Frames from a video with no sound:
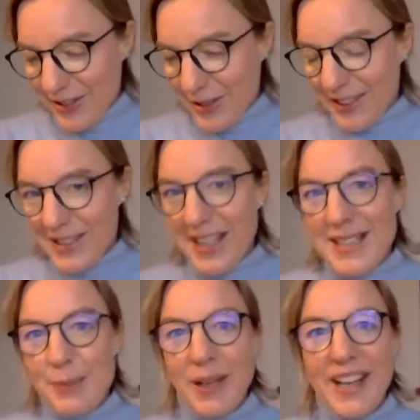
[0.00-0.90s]
trying to
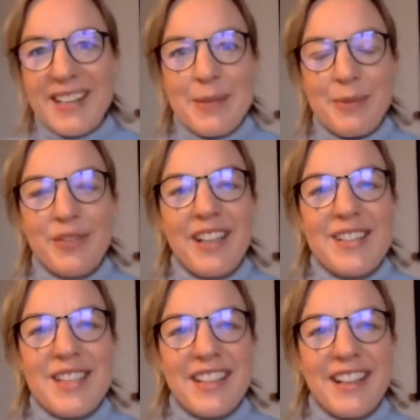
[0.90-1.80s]
explain some of
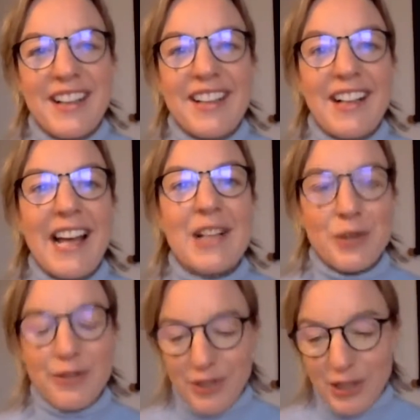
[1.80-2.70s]
this in a
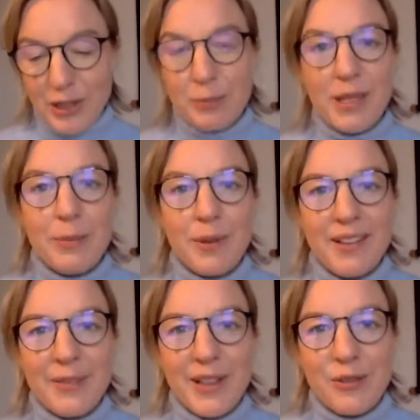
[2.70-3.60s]
lecture for young
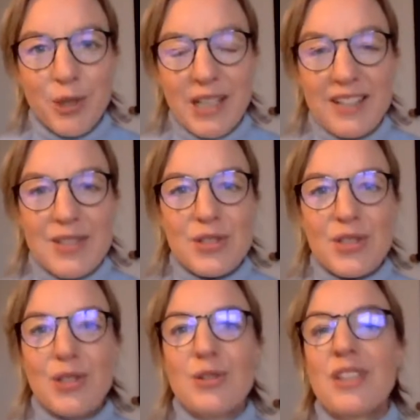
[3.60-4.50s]
people with the Royal
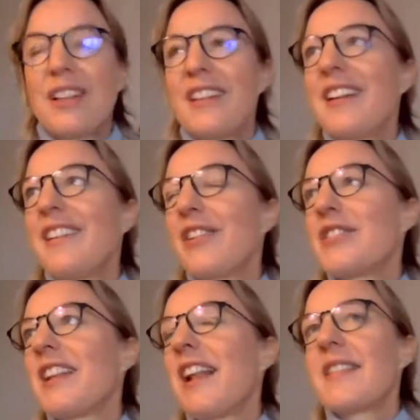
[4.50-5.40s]
Institution in
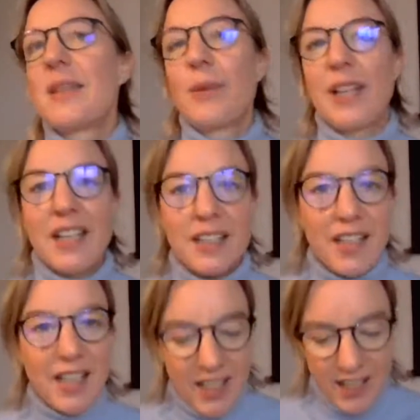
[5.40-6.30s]
London last week. And
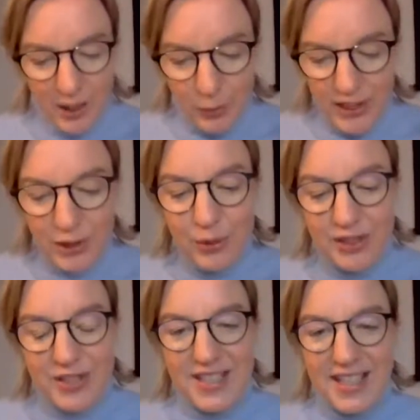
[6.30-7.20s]
when you
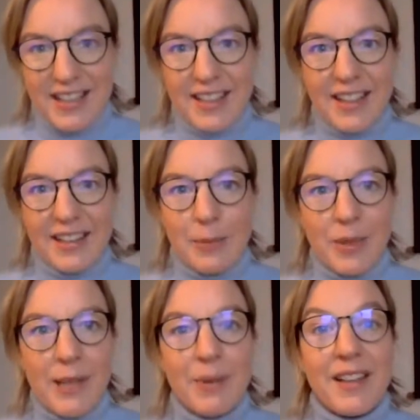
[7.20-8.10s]
understand that the
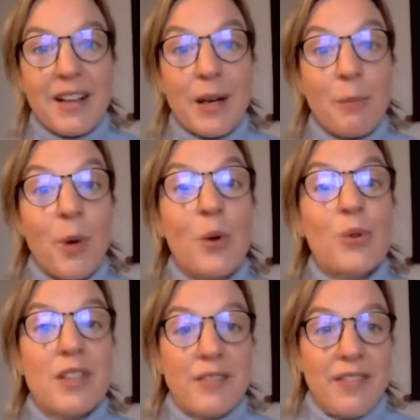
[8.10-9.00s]
people that are
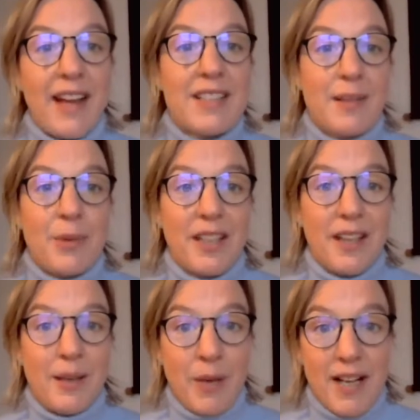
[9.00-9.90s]
most affected by
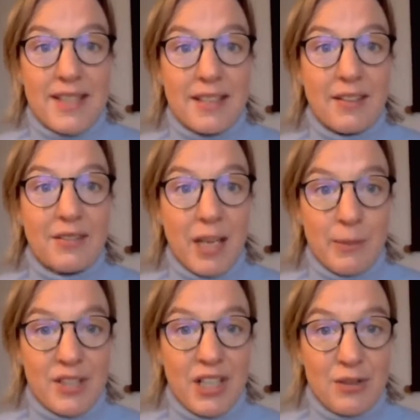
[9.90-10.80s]
the impacts of
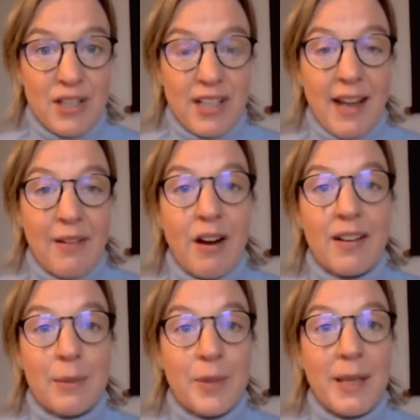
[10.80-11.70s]
climate change right now
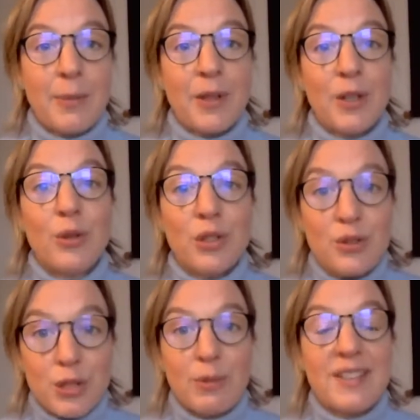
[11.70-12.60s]
are the people who
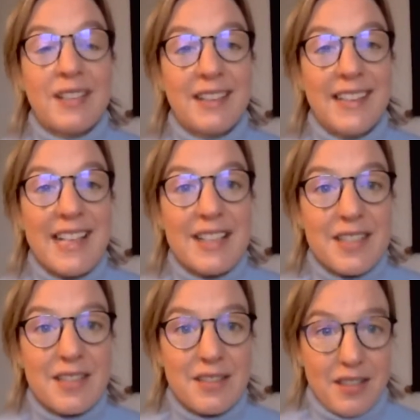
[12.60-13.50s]
contributed
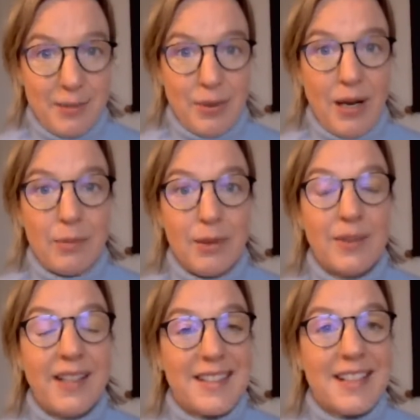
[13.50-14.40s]
least to the problem,
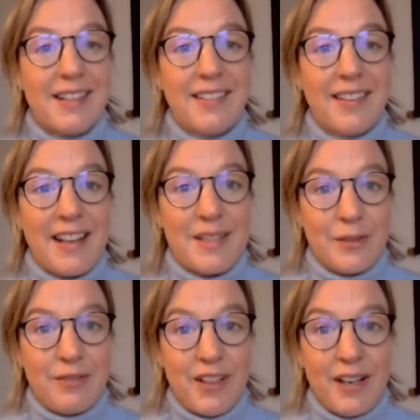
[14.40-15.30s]
it is clear that that's
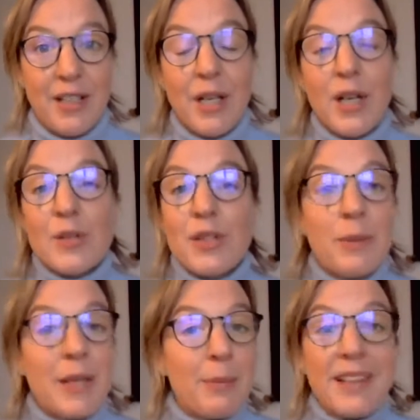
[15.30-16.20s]
unfair. So
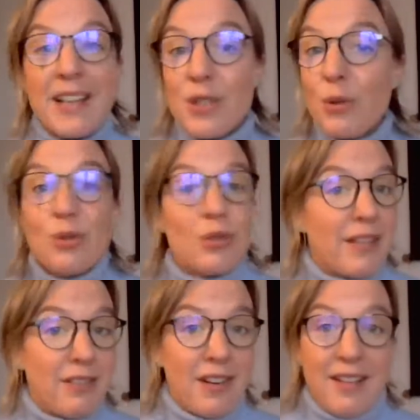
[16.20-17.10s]
the people that don't
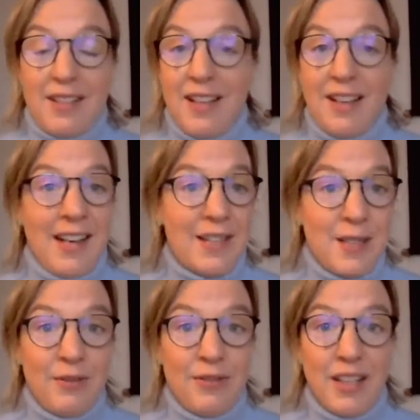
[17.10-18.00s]
drive around in an
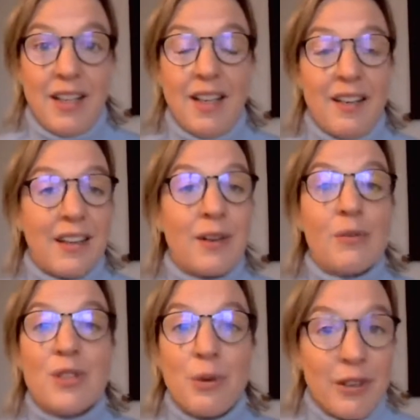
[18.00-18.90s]
SUV, that
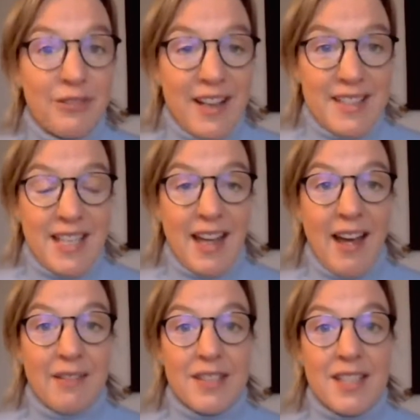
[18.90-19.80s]
don't own a fancy
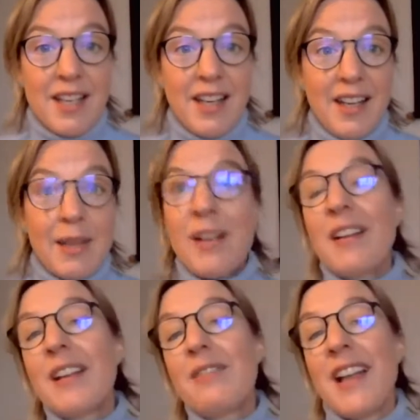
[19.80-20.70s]
house, they may
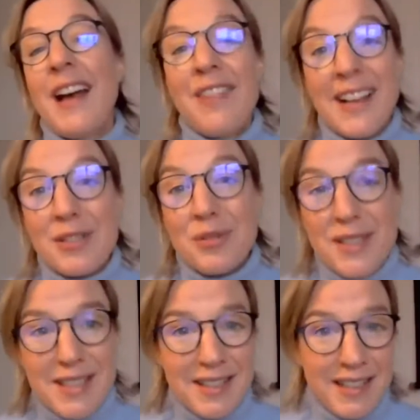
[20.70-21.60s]
not even have
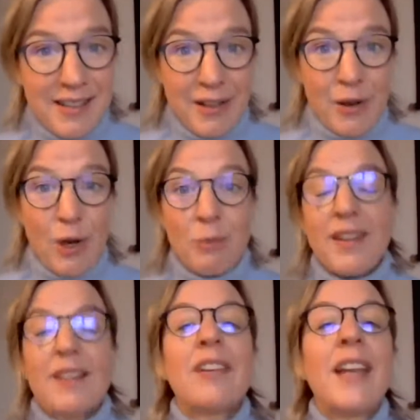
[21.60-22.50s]
electricity in their home,
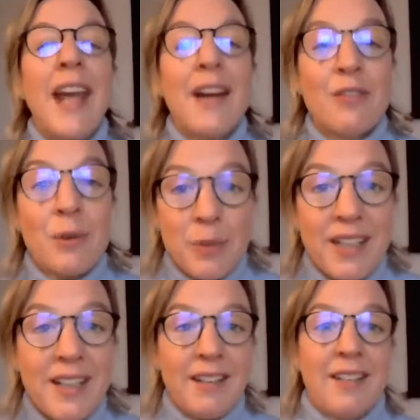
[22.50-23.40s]
that have never
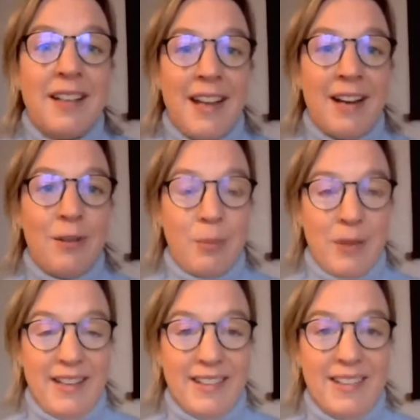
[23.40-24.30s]
been on an
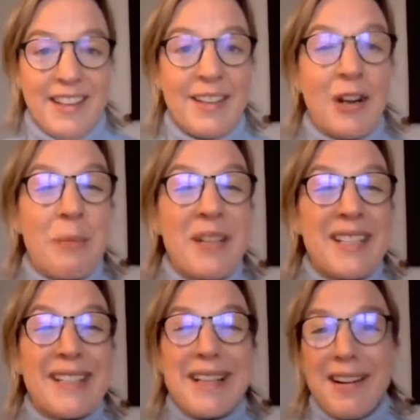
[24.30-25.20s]
airplane, their
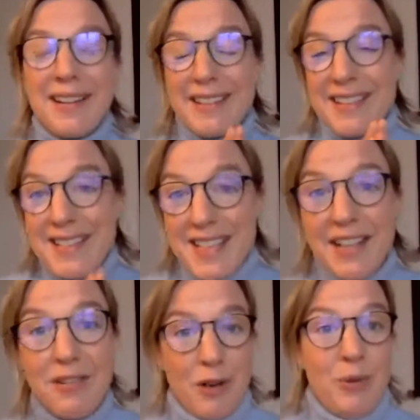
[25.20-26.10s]
emissions are
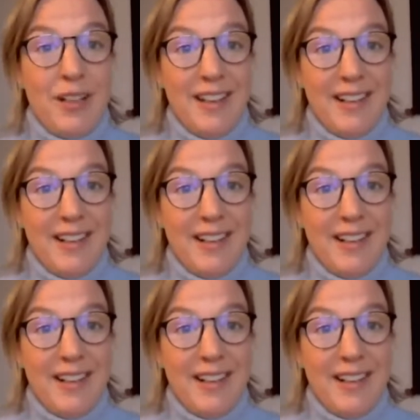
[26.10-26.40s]
zero.